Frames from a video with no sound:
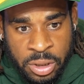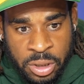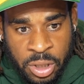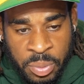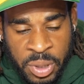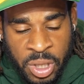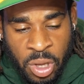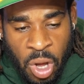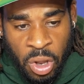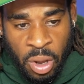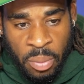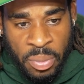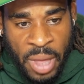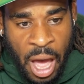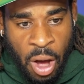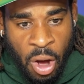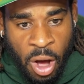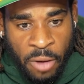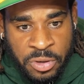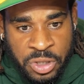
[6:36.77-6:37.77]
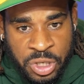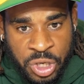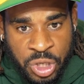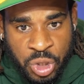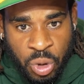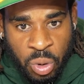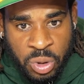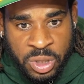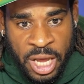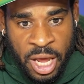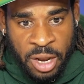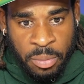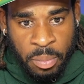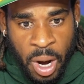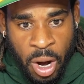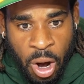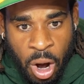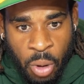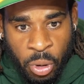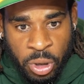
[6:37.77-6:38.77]
be called up now, obviously, it shows that
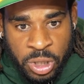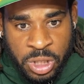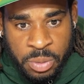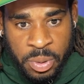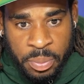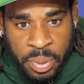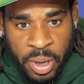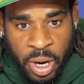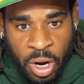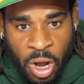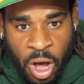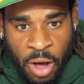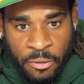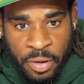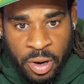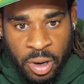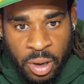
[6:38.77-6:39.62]
my hard work has been paying off,